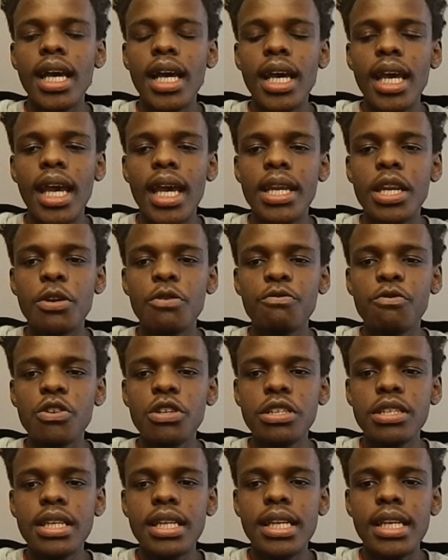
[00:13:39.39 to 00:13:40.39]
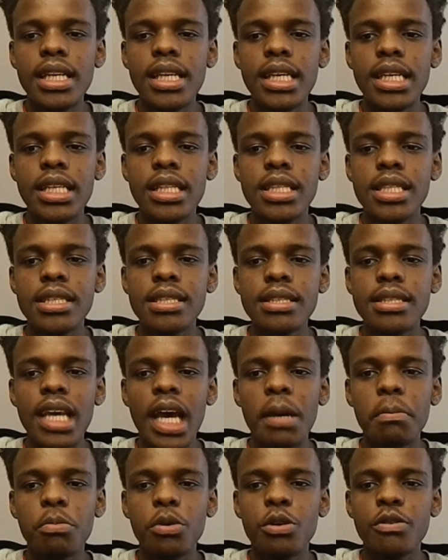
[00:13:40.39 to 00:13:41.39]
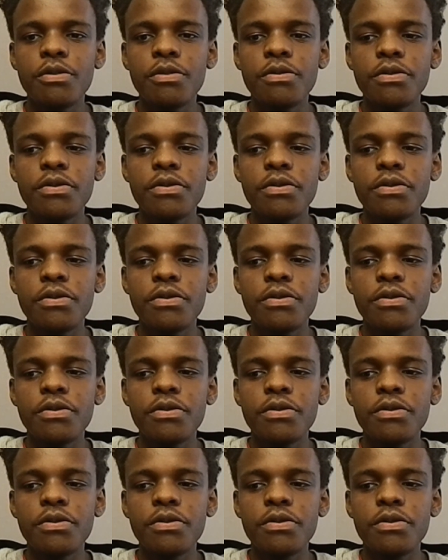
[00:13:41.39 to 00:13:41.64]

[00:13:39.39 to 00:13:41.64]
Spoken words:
And unfortunately, this type of